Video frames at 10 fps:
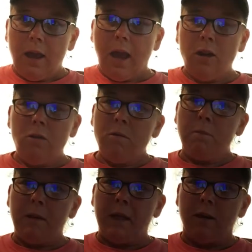And you
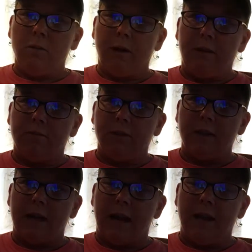could be the queen for the
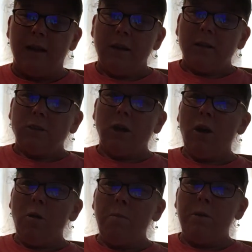day. So
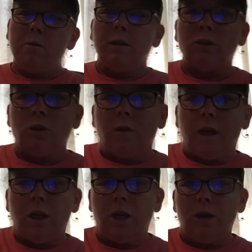I hope you
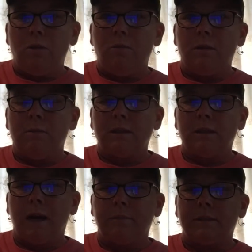enjoy Q with Miss
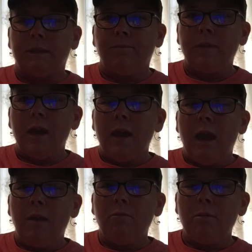Thompson.
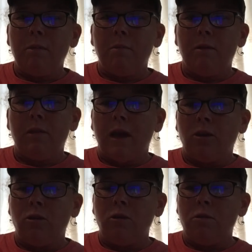And remember
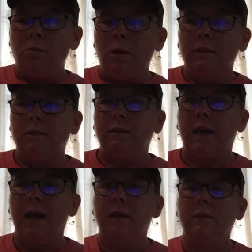that Q
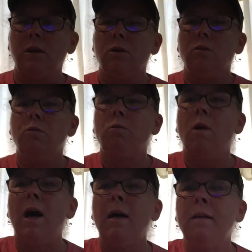says
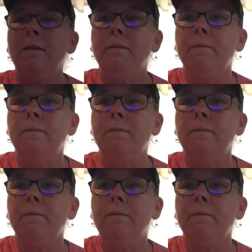quah.